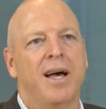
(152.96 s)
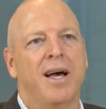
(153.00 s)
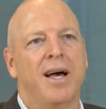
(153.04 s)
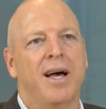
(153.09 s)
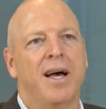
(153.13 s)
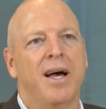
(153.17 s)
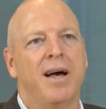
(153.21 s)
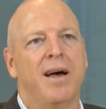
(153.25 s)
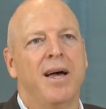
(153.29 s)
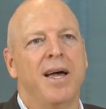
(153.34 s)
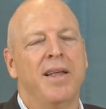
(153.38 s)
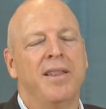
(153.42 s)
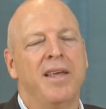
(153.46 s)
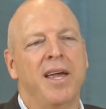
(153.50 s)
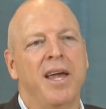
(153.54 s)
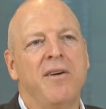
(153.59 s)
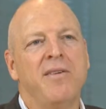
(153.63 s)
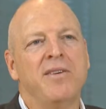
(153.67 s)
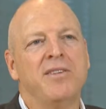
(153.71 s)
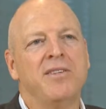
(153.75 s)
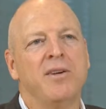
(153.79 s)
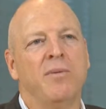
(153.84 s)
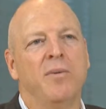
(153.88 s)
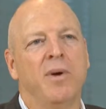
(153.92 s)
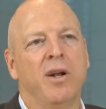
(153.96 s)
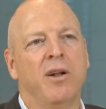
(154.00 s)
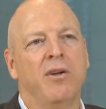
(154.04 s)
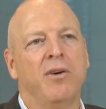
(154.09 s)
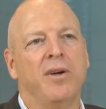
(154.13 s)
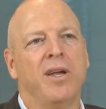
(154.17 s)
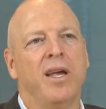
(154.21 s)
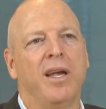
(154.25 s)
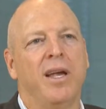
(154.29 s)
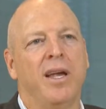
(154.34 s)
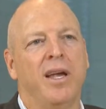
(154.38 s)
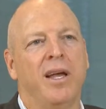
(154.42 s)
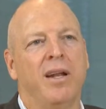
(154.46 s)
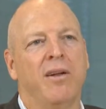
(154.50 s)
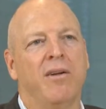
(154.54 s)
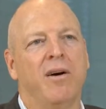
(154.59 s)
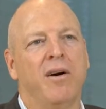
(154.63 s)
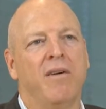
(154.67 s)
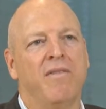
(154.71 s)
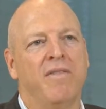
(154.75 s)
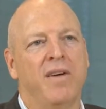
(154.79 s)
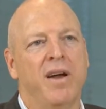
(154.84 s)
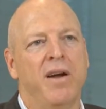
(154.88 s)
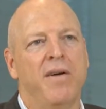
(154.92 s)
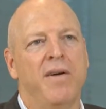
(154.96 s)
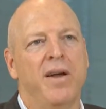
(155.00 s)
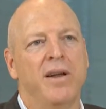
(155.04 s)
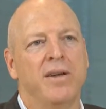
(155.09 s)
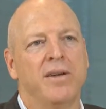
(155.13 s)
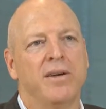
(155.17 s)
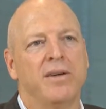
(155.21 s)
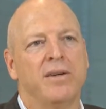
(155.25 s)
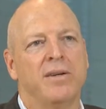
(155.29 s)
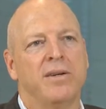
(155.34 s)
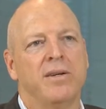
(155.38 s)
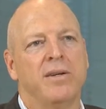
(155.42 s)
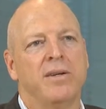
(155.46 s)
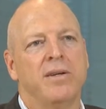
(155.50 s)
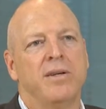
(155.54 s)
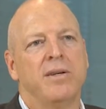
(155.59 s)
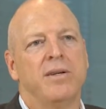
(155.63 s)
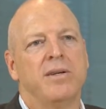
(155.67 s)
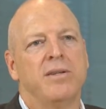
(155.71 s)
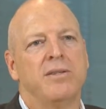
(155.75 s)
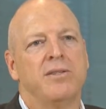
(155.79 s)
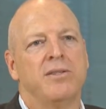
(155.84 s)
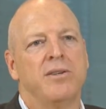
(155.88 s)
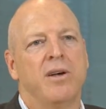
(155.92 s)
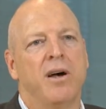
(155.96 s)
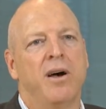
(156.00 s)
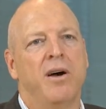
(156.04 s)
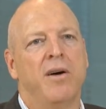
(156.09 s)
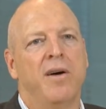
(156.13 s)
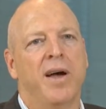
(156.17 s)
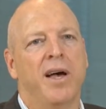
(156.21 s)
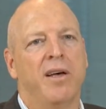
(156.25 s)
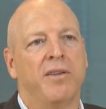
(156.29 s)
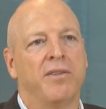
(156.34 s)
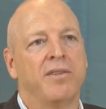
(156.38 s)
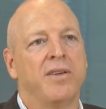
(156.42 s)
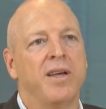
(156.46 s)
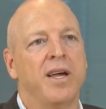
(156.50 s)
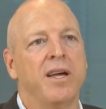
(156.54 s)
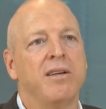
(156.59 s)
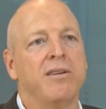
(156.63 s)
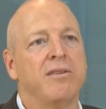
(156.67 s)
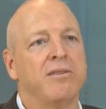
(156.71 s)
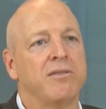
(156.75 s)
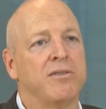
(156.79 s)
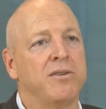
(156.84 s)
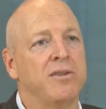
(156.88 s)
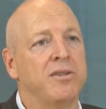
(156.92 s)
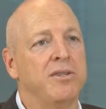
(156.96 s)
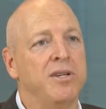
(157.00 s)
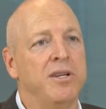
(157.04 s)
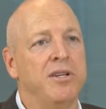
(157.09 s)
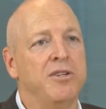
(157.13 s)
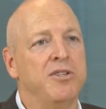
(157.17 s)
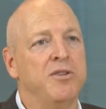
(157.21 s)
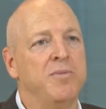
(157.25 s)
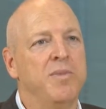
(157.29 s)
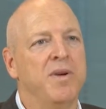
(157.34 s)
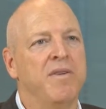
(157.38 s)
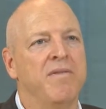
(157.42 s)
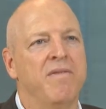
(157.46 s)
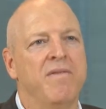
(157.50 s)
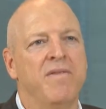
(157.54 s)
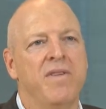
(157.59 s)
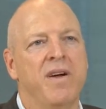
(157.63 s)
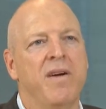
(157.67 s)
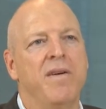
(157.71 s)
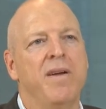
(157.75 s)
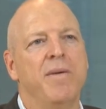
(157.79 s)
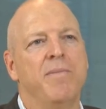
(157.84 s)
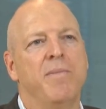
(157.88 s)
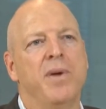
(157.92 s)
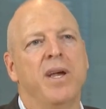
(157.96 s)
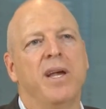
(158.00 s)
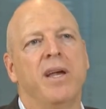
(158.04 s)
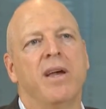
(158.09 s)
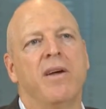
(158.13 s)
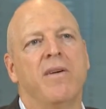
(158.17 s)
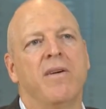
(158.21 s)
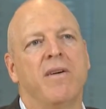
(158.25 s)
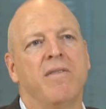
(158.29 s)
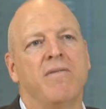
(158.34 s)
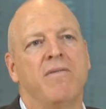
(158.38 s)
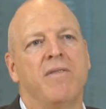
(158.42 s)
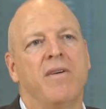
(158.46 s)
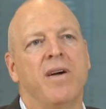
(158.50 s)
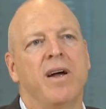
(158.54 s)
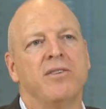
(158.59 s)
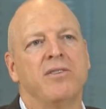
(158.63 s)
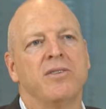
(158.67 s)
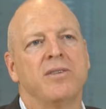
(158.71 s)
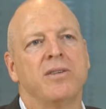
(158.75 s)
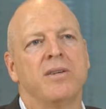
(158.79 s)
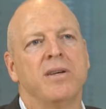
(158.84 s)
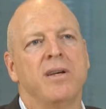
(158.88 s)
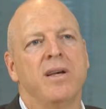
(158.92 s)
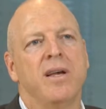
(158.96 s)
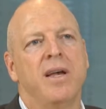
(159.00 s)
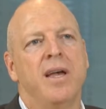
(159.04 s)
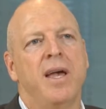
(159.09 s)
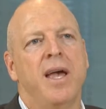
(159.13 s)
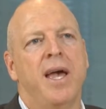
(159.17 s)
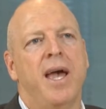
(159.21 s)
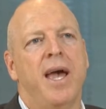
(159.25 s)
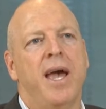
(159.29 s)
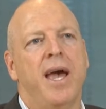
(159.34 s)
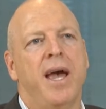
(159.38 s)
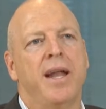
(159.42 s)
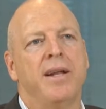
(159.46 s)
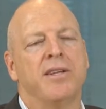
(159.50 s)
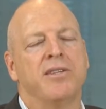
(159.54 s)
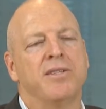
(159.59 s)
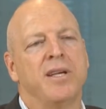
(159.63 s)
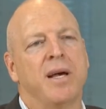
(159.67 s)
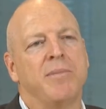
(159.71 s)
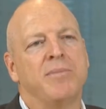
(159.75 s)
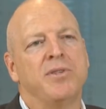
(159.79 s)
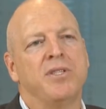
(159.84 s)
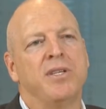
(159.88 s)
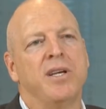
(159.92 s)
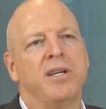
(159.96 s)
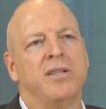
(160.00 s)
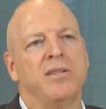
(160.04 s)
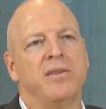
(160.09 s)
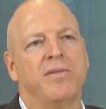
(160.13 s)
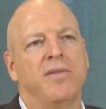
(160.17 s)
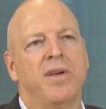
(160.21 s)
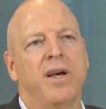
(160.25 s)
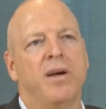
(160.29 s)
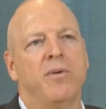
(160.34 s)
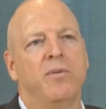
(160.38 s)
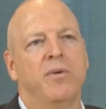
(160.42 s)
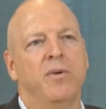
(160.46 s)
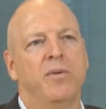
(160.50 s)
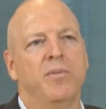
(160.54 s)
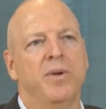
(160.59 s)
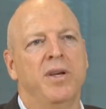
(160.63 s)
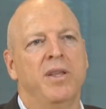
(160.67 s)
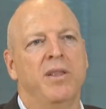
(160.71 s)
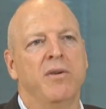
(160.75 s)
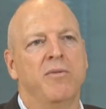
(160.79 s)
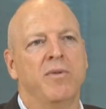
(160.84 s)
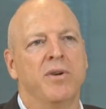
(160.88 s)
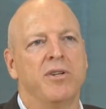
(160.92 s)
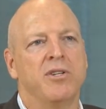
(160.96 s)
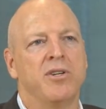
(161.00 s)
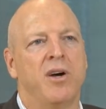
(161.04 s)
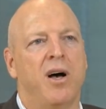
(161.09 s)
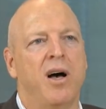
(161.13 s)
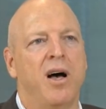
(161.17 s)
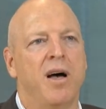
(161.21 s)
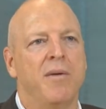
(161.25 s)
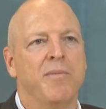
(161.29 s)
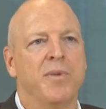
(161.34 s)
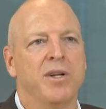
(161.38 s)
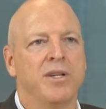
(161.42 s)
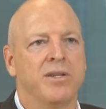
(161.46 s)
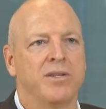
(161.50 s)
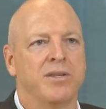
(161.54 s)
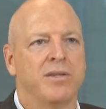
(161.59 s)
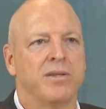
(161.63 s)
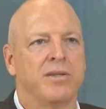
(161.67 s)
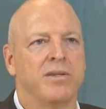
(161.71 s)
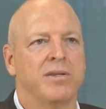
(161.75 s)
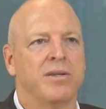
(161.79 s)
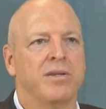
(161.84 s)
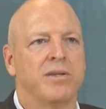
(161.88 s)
And the areas that we're looking in are varied. So healthcare continues to be a very big area for us. And a subset of that would be the retirement